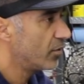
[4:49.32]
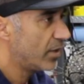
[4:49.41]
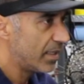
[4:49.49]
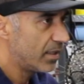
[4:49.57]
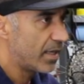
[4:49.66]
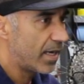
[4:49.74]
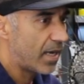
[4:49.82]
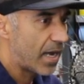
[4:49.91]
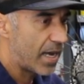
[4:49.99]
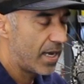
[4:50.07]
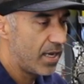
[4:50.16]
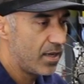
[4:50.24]
you're in that
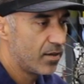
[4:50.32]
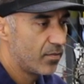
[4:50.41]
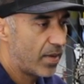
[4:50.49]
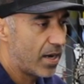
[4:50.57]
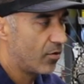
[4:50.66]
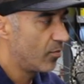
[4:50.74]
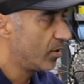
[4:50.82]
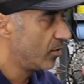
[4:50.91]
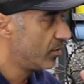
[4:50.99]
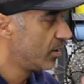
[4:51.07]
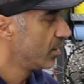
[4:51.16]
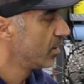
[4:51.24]
high power
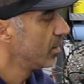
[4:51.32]
mode,